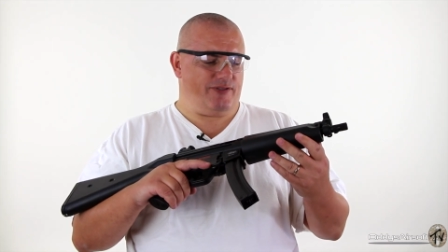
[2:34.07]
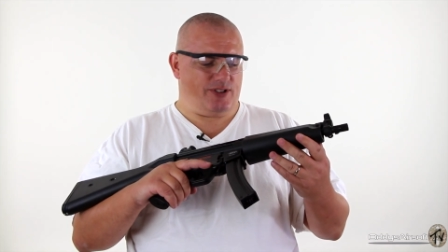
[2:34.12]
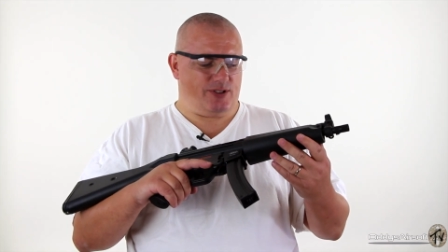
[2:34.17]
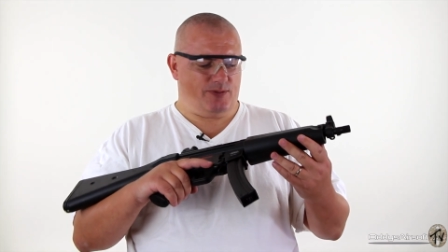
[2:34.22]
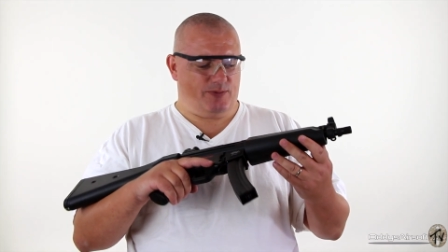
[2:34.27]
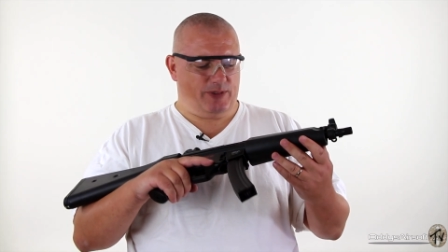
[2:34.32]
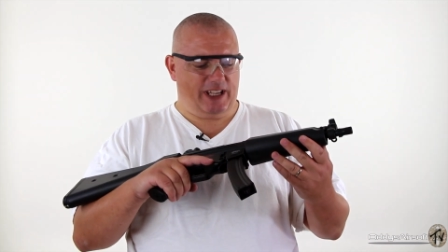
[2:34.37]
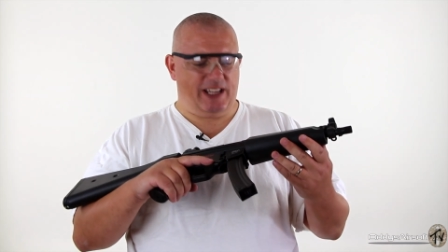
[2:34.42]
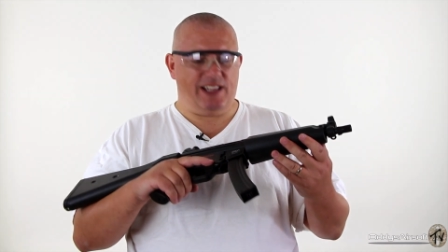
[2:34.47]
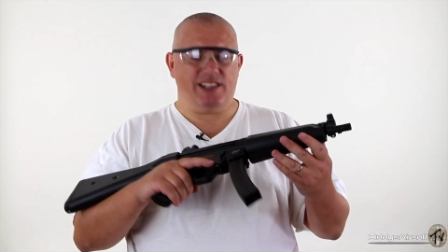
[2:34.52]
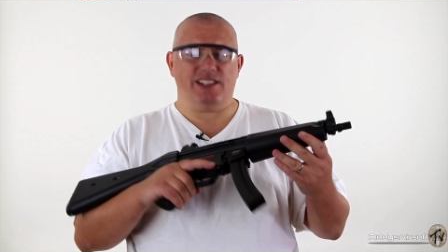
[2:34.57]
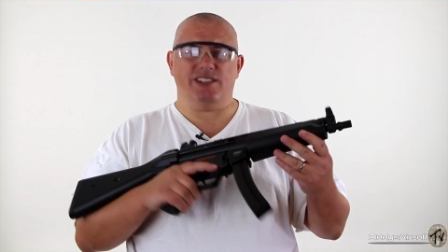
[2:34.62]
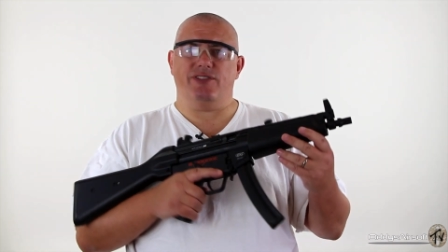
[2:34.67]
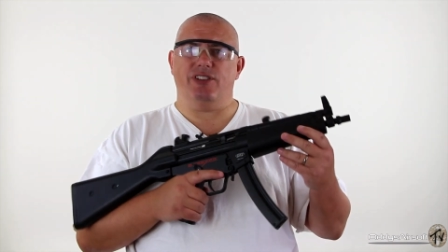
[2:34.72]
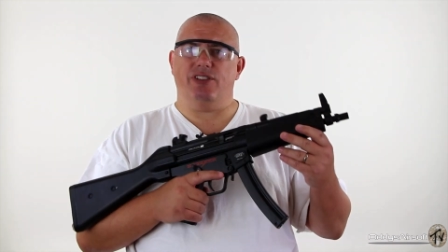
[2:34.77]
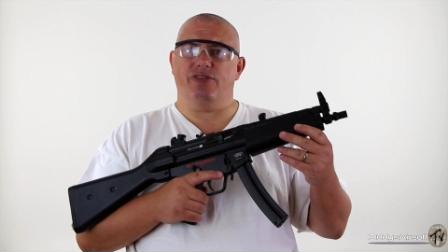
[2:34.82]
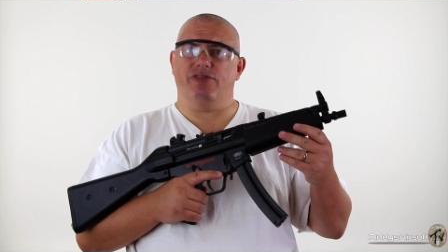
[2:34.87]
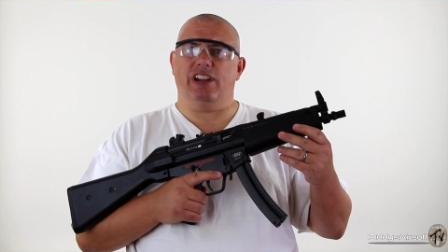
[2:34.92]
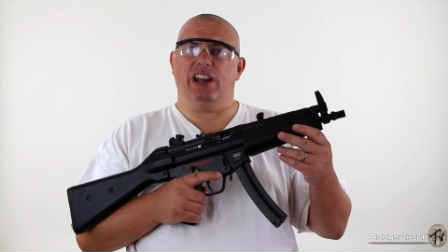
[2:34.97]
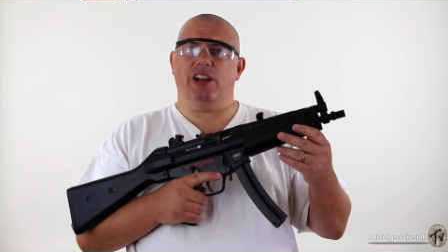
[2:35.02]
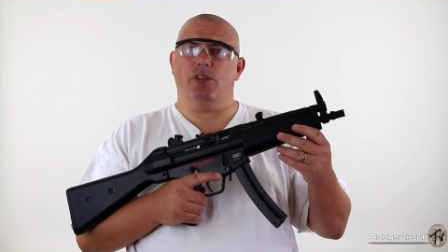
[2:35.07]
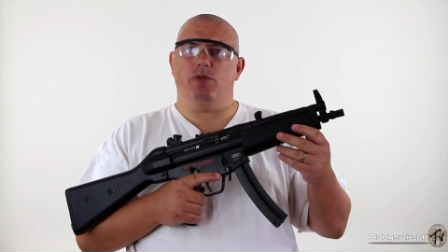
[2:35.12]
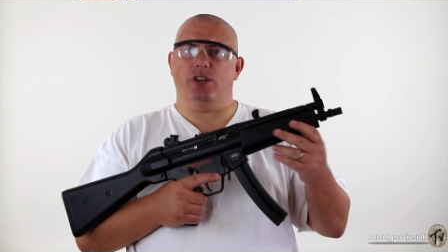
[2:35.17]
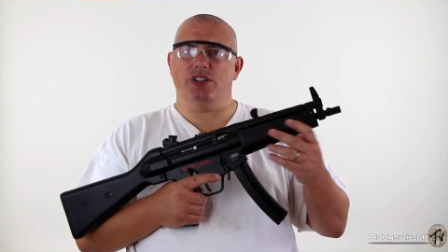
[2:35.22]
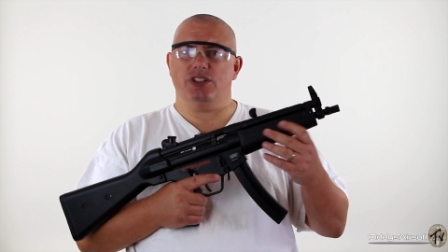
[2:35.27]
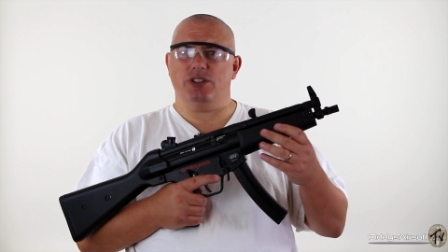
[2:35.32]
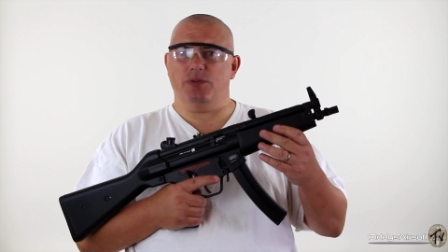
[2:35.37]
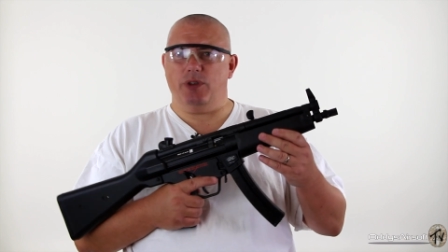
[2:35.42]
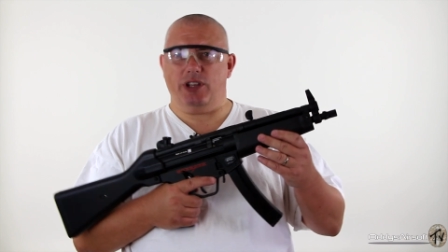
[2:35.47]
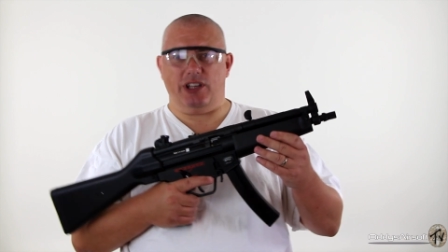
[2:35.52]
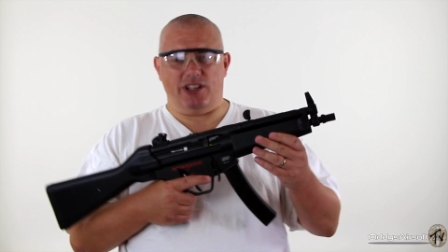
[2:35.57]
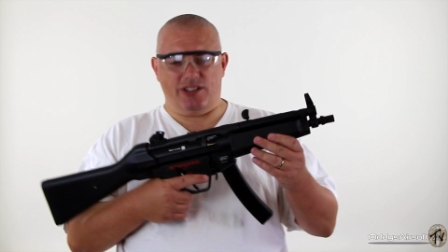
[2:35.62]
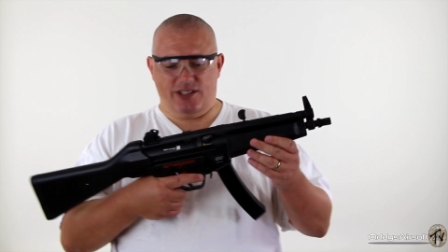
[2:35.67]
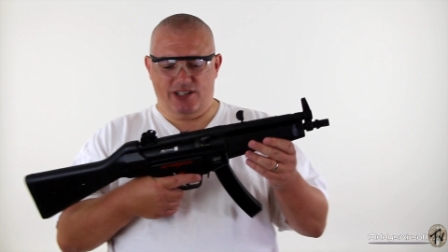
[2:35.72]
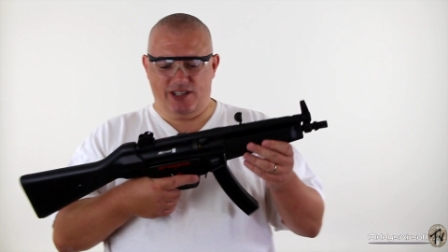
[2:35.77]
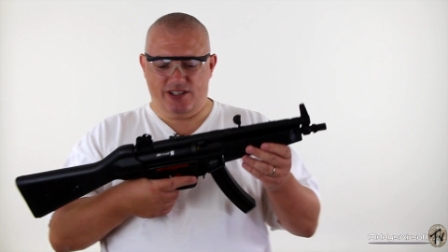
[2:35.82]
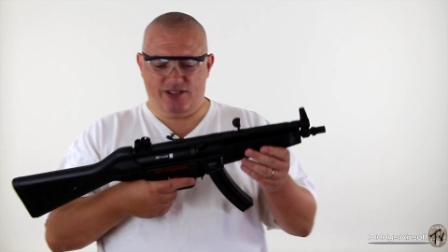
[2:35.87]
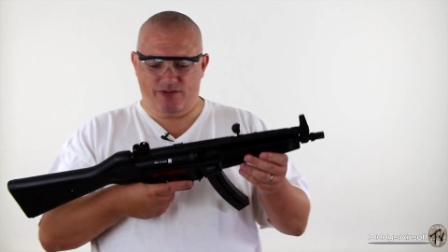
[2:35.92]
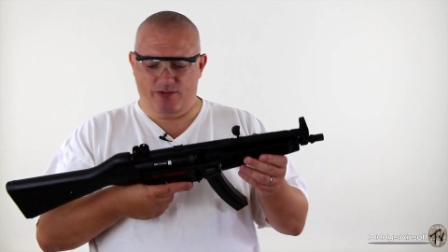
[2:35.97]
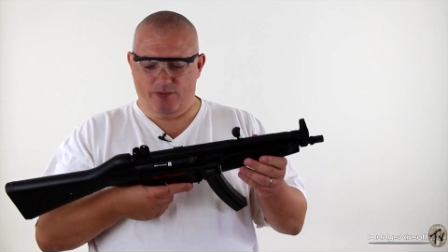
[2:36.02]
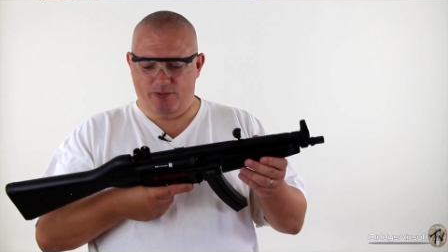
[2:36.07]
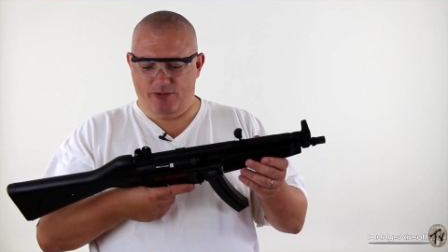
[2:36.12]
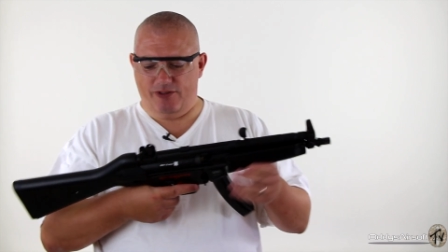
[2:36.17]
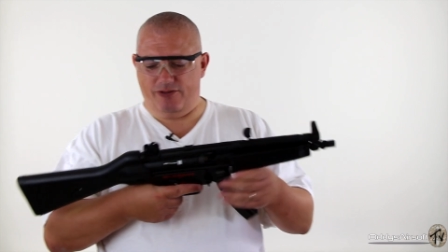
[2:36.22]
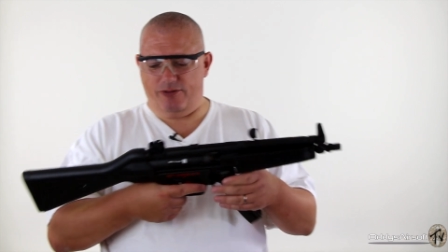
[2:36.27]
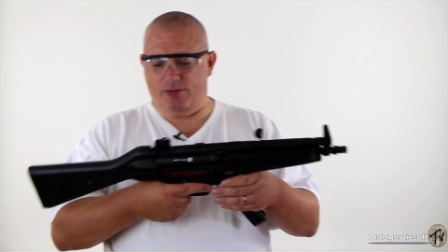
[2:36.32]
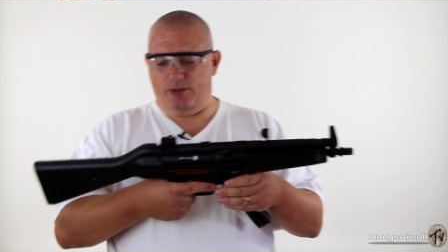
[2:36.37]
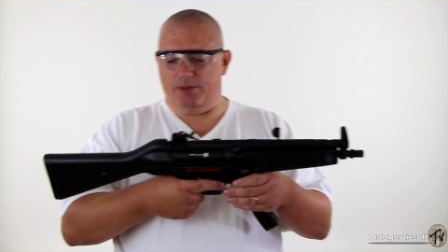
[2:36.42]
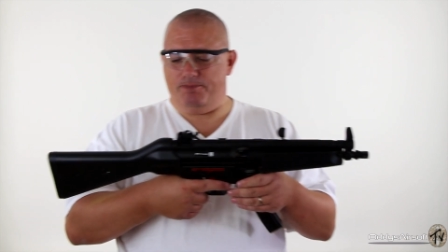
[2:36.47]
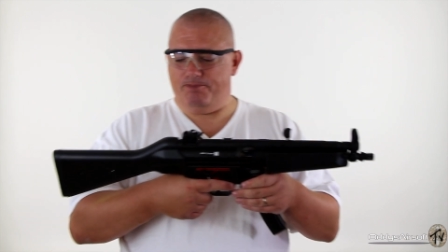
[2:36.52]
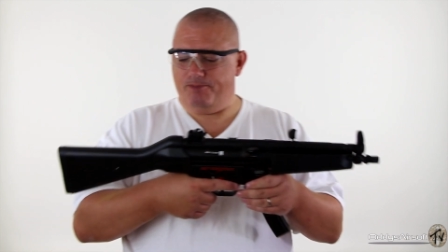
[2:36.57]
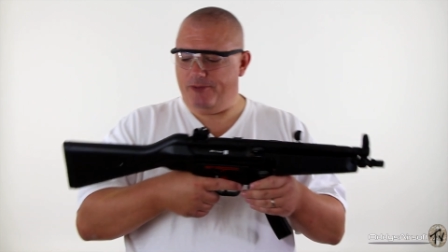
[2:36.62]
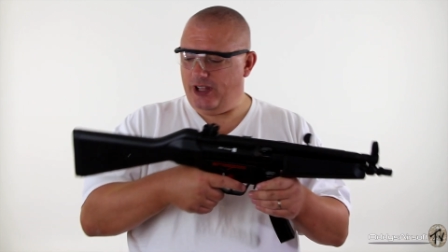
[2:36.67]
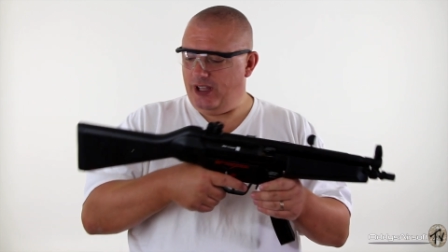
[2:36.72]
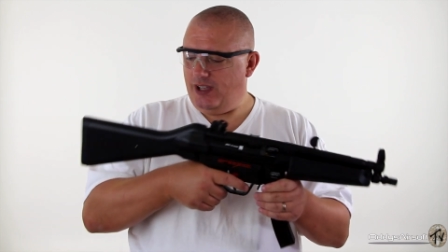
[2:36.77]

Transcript: for something else if you really want to because it is removable.